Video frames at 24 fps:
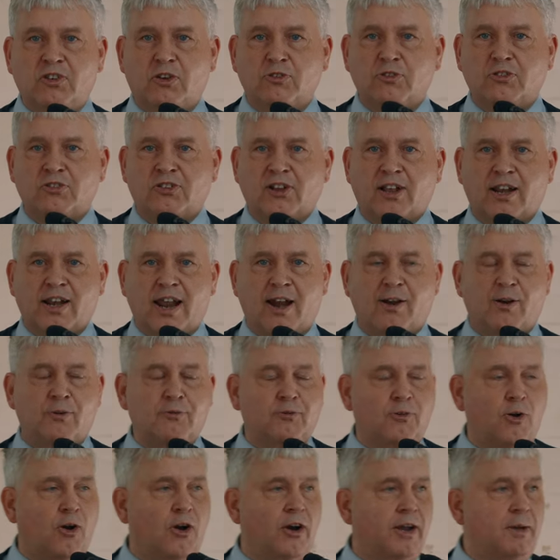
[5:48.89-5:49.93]
So just to
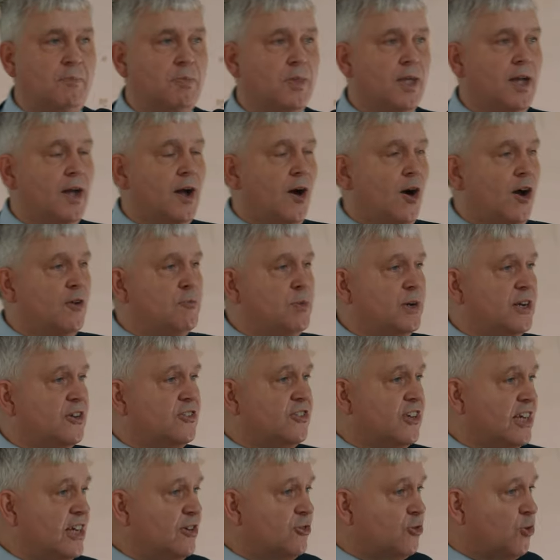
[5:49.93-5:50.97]
clarify, I've been a
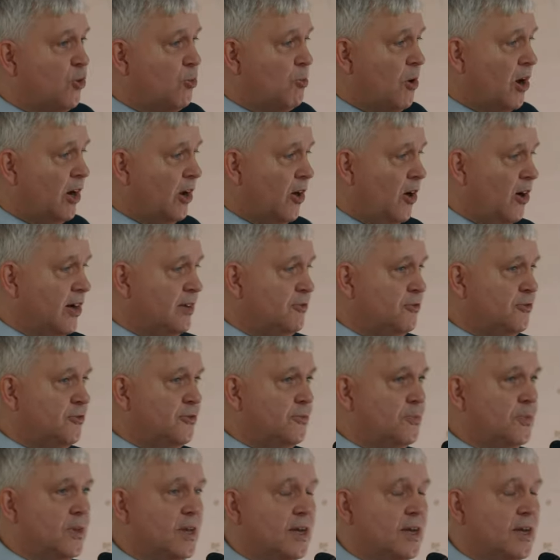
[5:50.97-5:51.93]
teacher all my life.